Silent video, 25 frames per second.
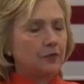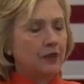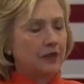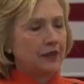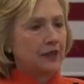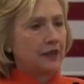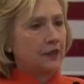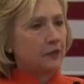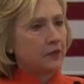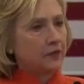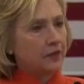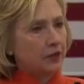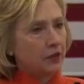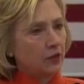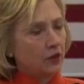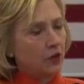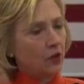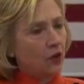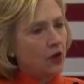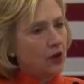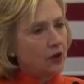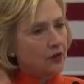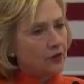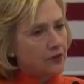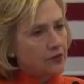What, like with a
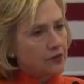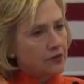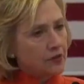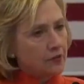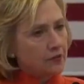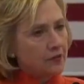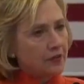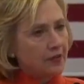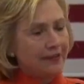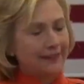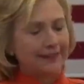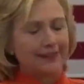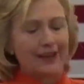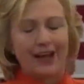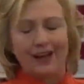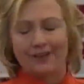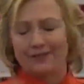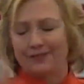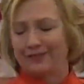cloth or something?